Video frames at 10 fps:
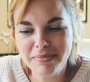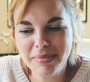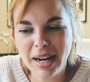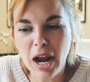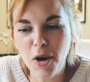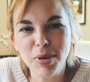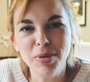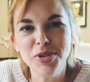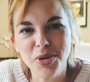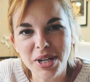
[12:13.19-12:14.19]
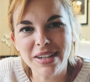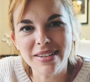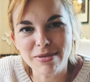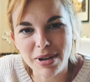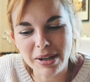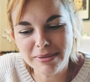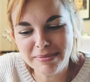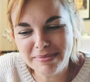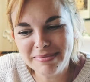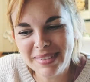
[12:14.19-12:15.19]
And I hope you enjoyed it as well.
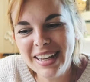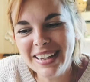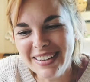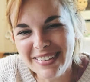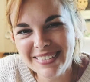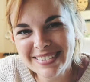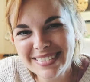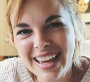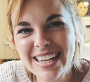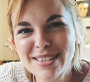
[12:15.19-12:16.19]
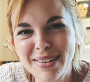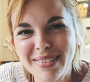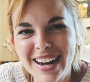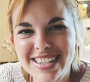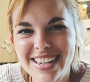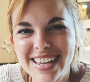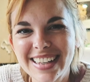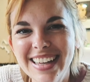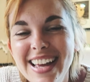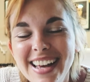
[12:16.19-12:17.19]
Anywho, thanks for watching.
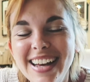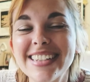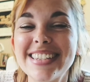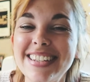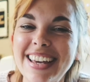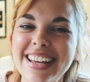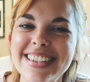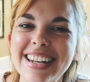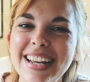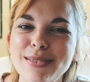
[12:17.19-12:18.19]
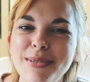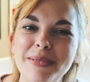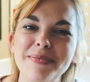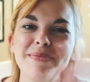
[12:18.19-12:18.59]
I'll see you guys in the next one.